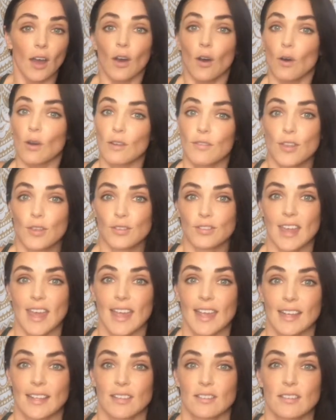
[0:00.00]
All of those
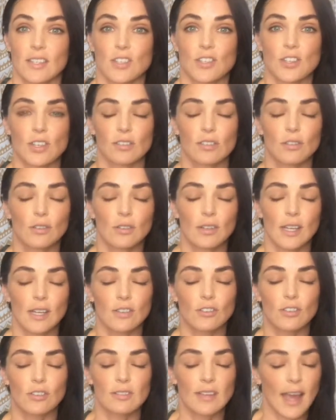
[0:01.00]
things, it just
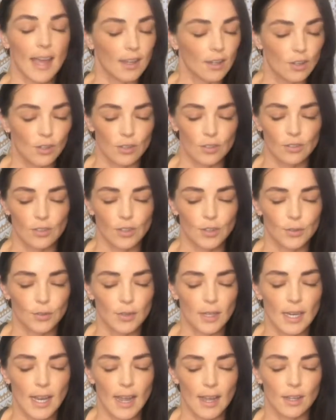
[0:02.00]
anchors you.
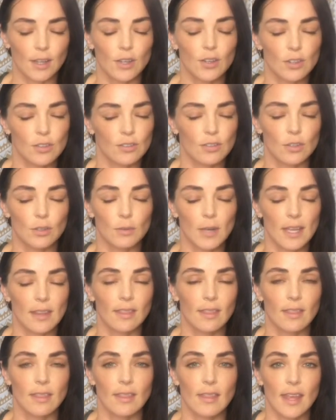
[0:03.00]
It anchors you
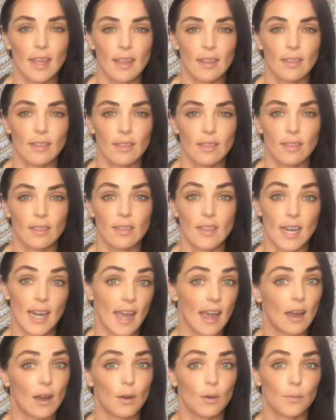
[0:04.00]
in the
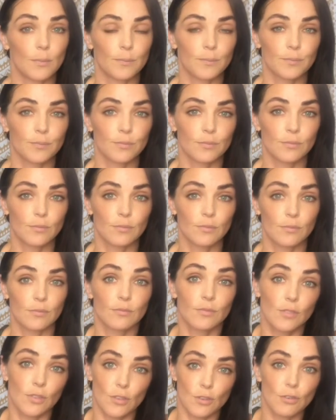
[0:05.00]
now
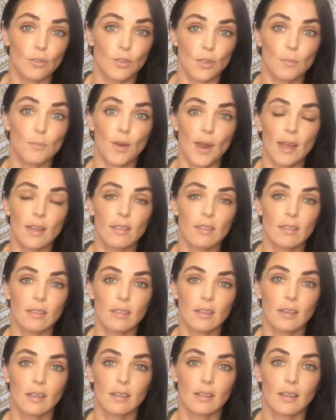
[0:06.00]
through the breath.
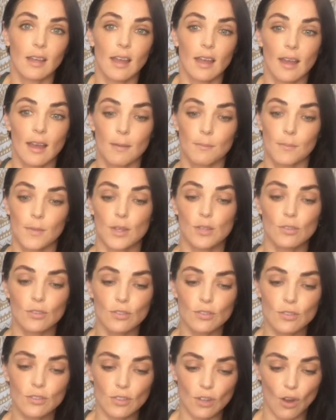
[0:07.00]

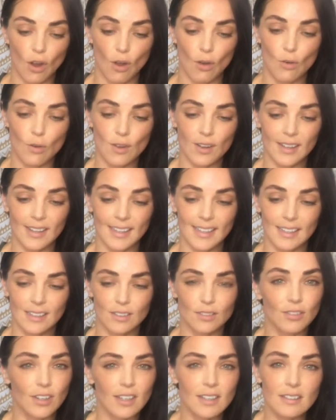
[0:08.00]
So it's a
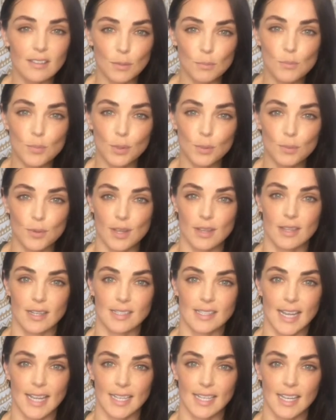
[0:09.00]
very simple breathing
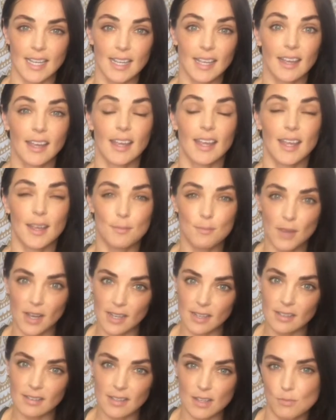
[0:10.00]
technique. It
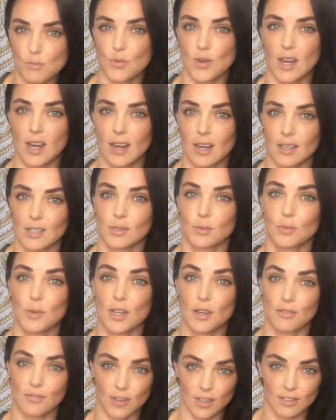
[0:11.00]
might seem weird when
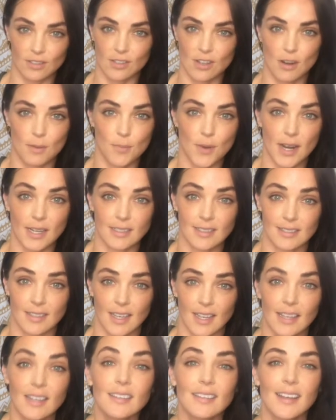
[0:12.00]
you first start practicing
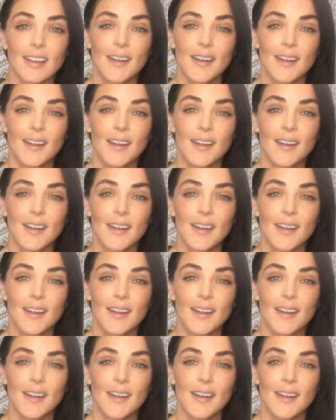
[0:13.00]
it.